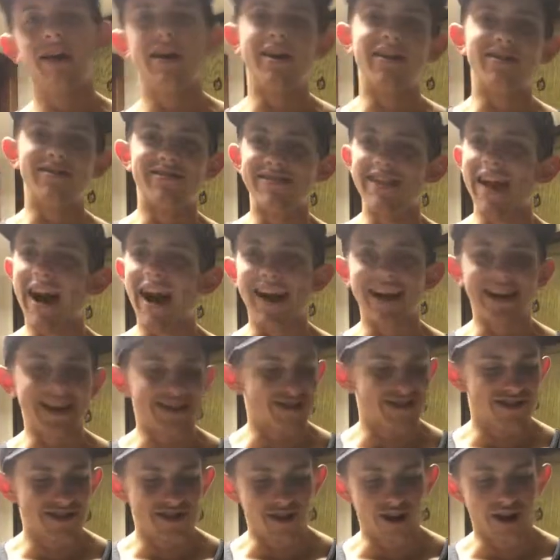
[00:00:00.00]
is not
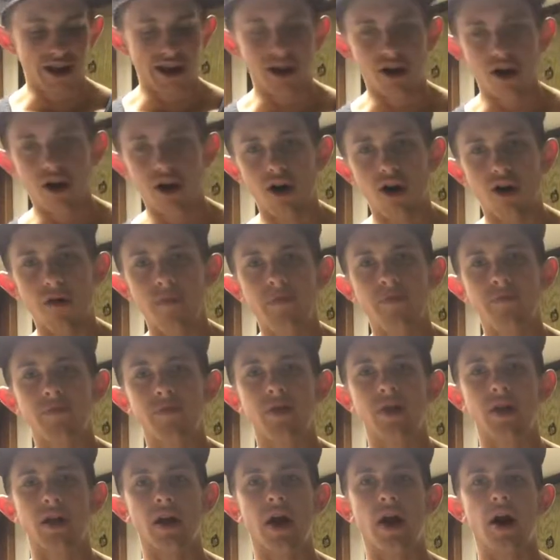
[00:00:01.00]
necessary at all.
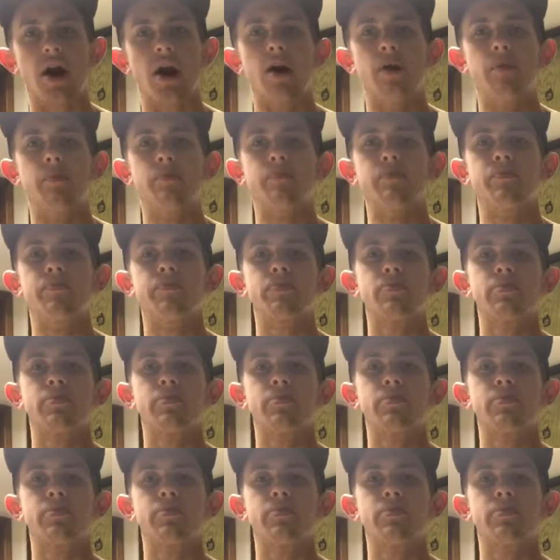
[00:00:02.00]
But